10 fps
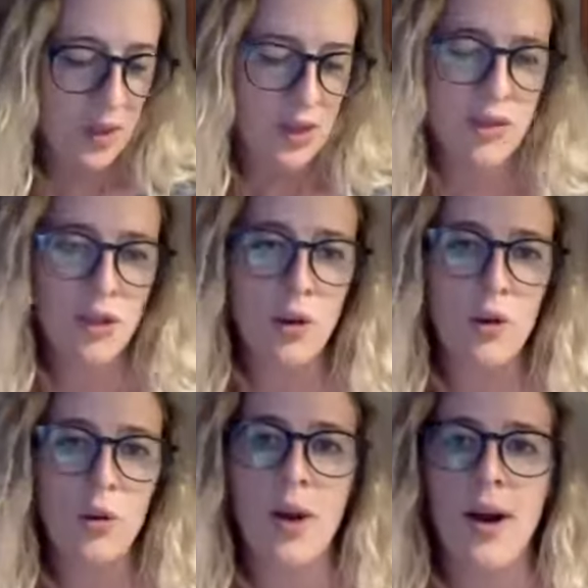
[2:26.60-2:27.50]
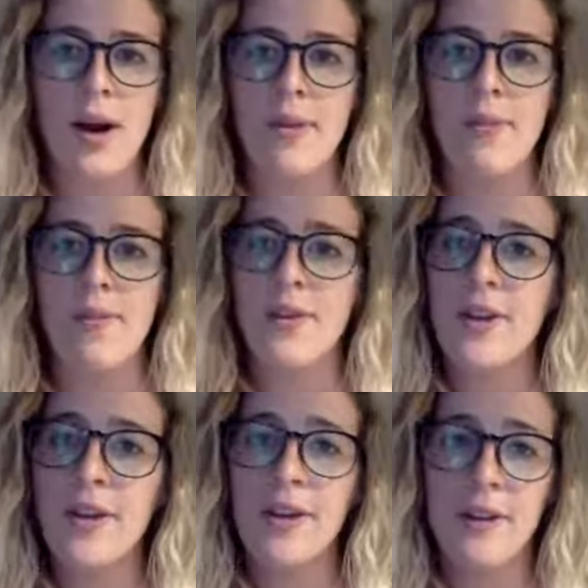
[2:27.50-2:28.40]
So if you're
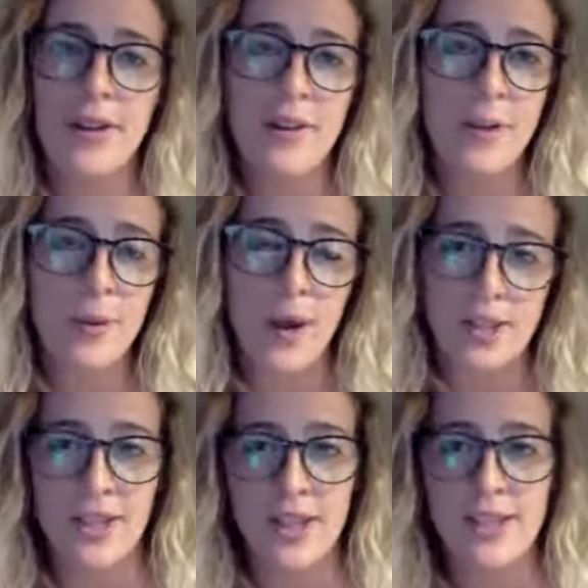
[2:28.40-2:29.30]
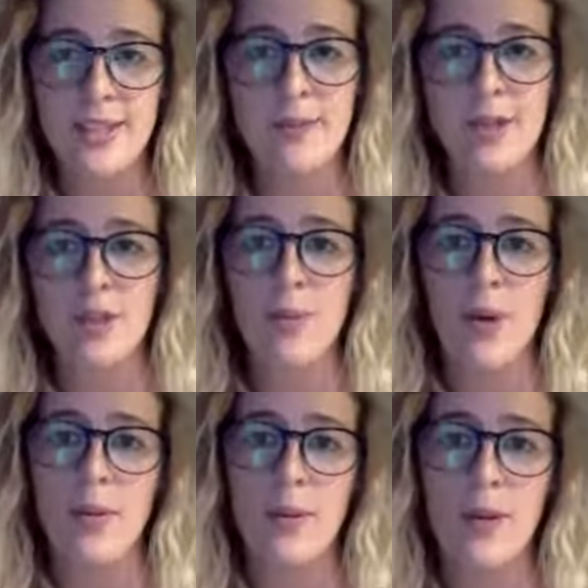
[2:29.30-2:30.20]
here, if you're watching this, it means you
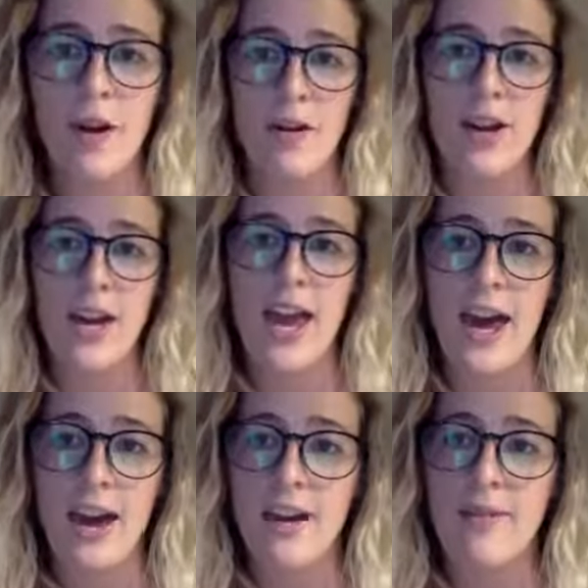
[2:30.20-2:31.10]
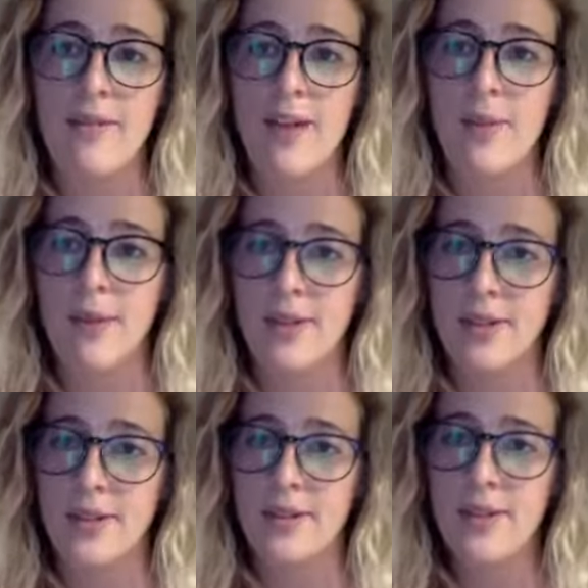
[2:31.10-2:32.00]
probably already have a
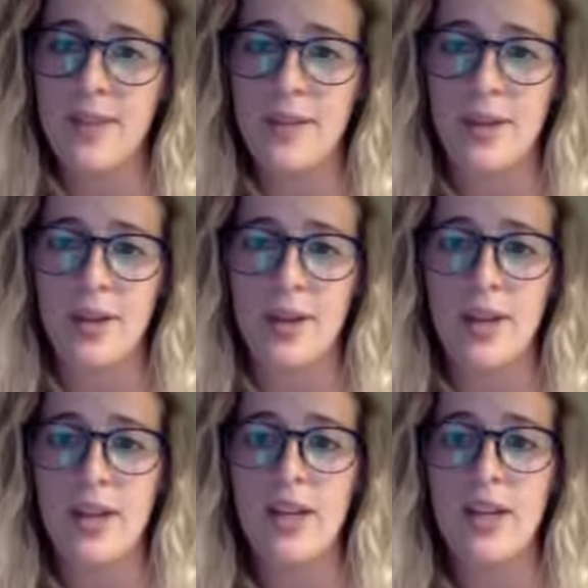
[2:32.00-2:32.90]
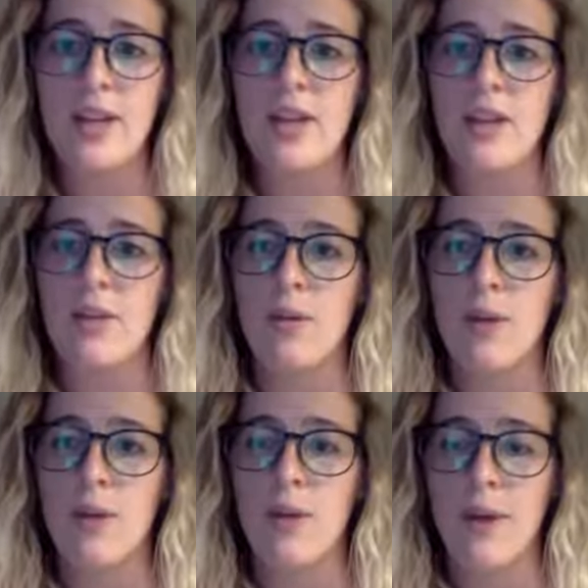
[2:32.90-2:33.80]
personal Facebook. You
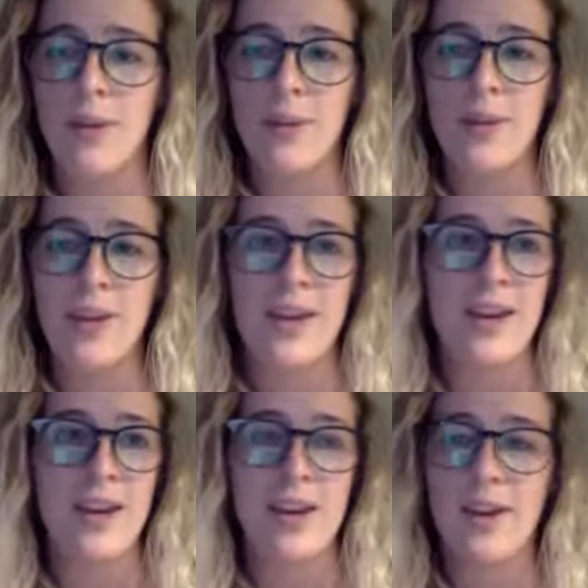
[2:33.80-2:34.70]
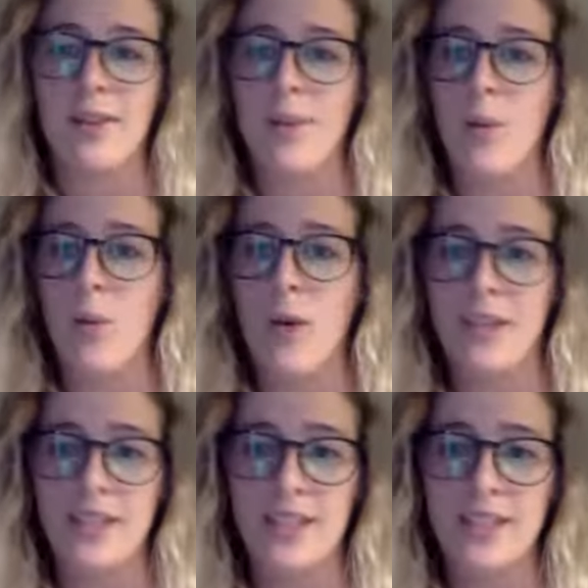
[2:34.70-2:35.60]
are probably
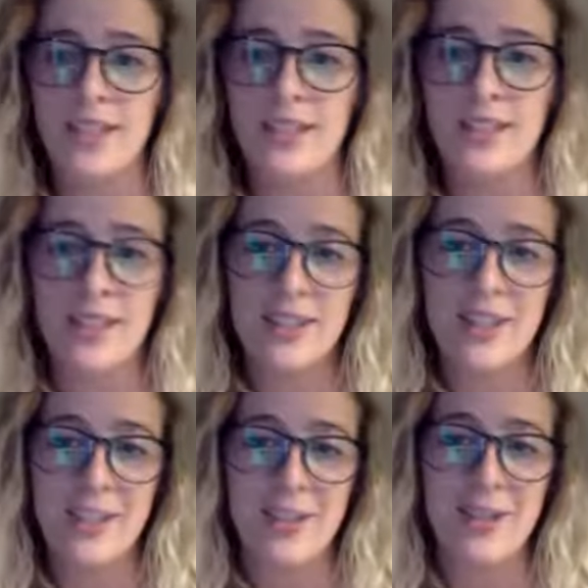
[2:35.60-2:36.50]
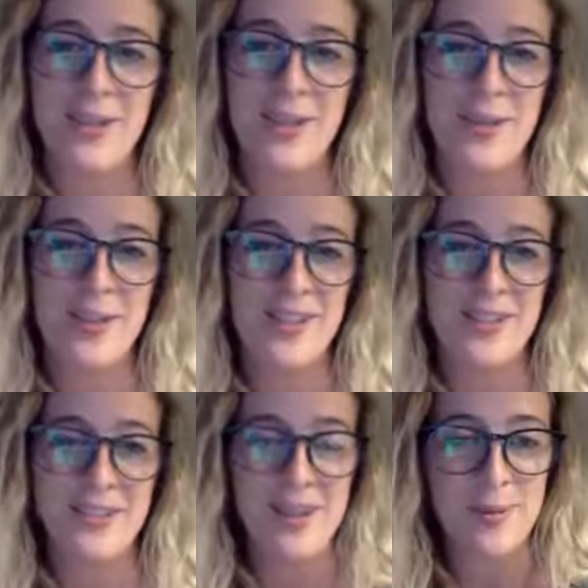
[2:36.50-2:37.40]
watching this with your personal
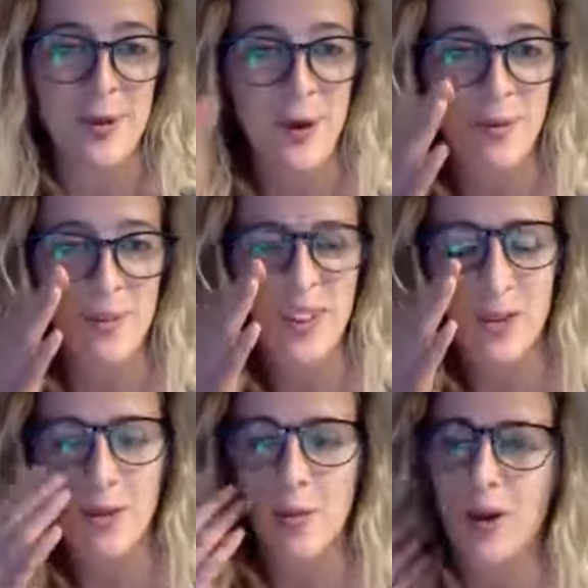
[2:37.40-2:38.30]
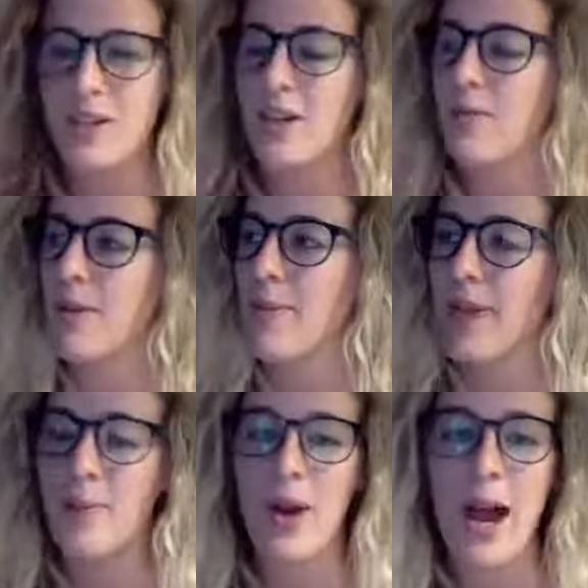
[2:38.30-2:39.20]
Facebook, hopefully, or watching a replay
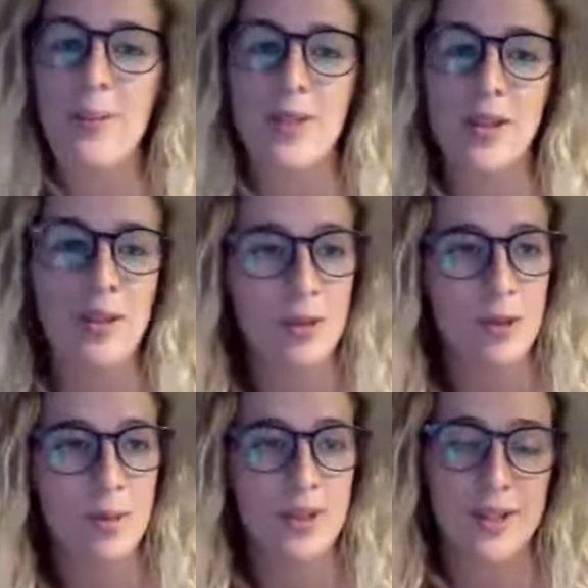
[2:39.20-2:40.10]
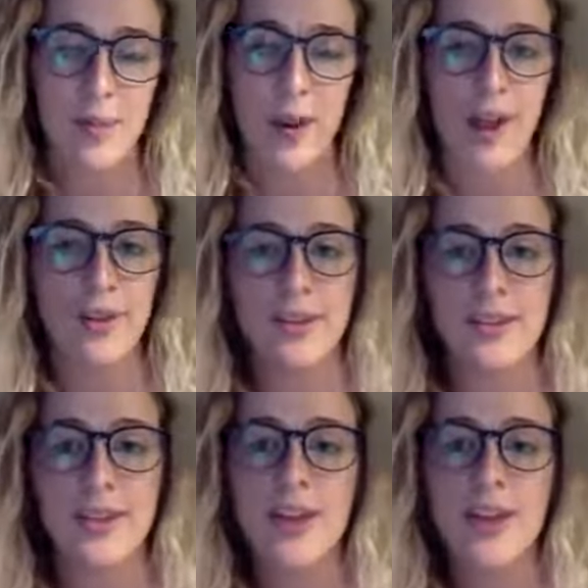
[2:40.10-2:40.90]
perhaps on YouTube or somewhere else.